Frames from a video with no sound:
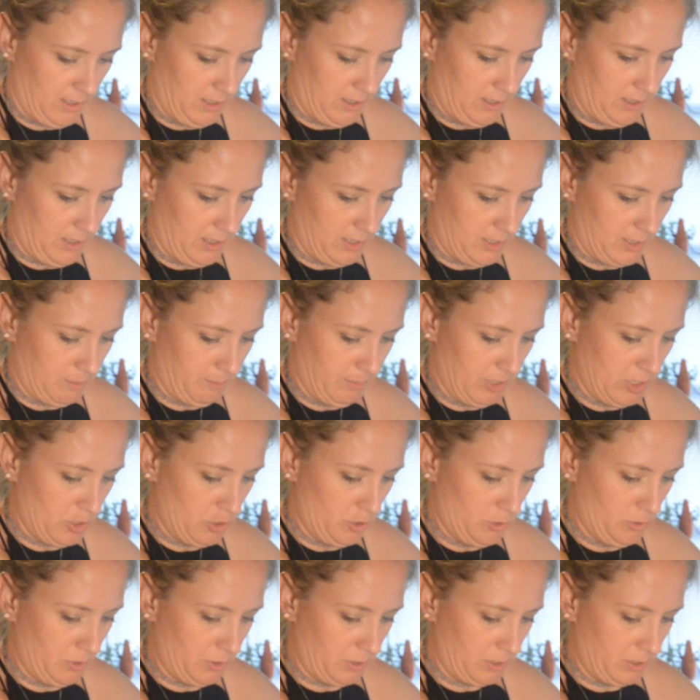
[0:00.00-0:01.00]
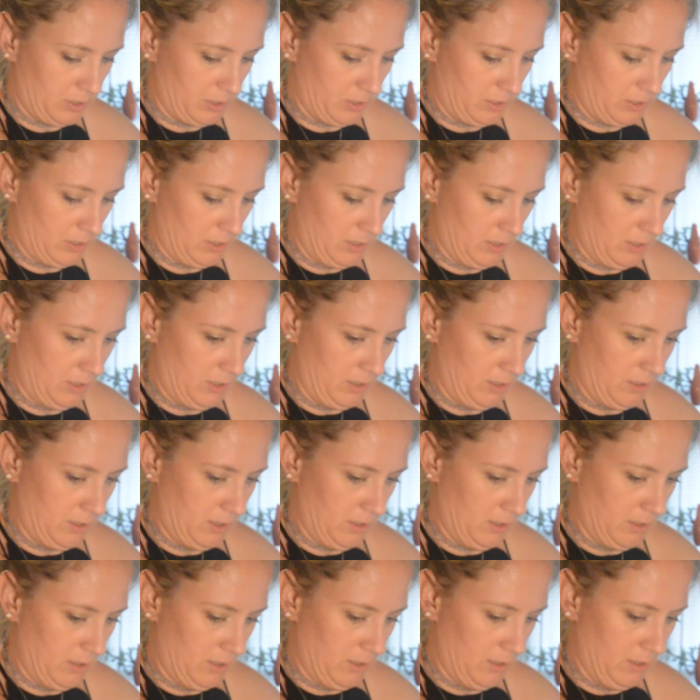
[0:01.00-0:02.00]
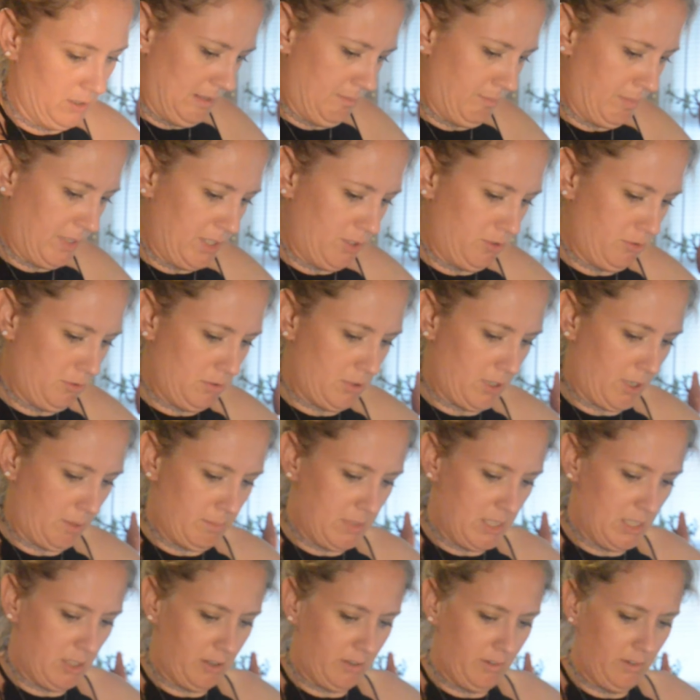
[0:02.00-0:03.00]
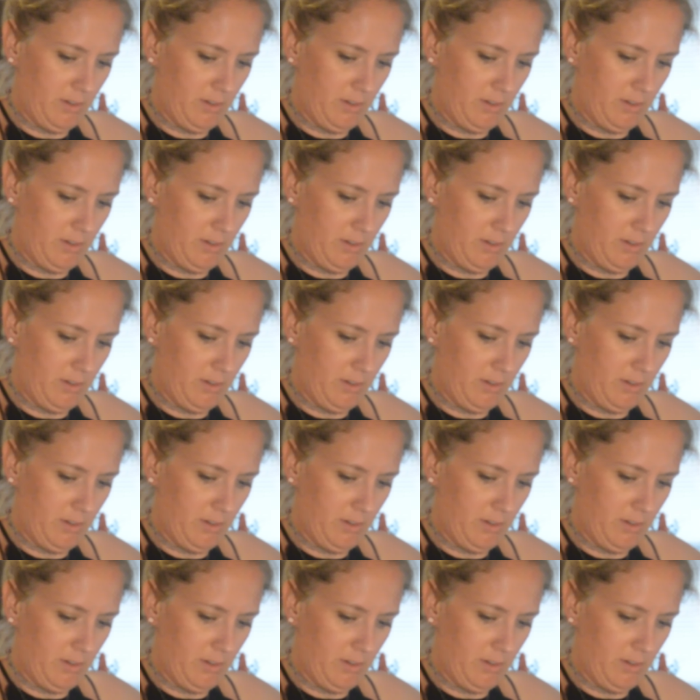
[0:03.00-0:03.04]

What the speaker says: catch my juice. And by juice, I mean